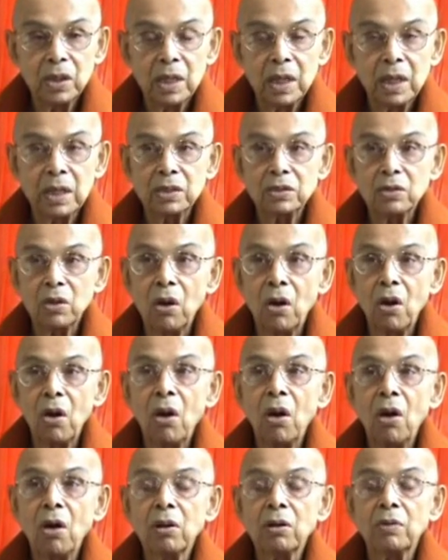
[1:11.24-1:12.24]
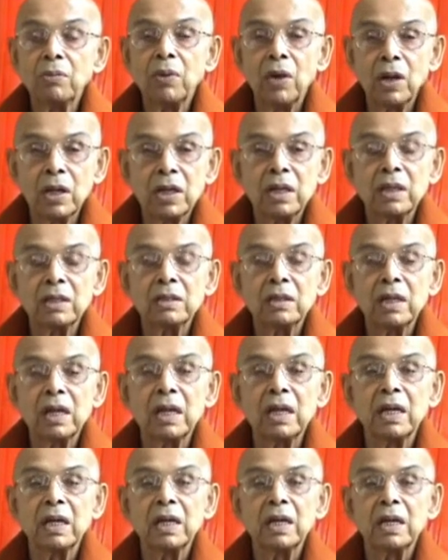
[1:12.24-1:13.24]
It's all
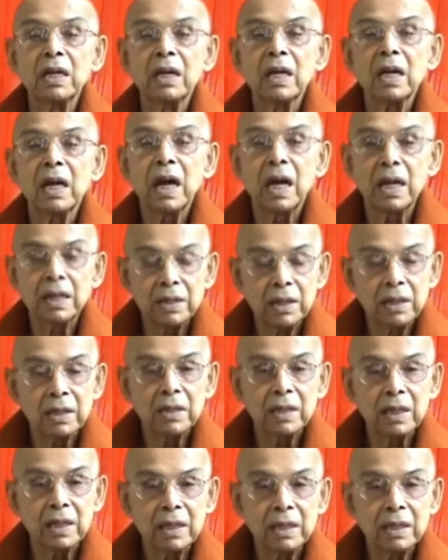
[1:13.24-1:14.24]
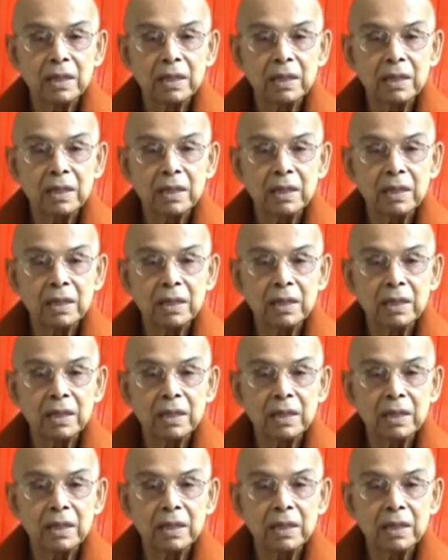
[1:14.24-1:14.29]
voluntary undertaking.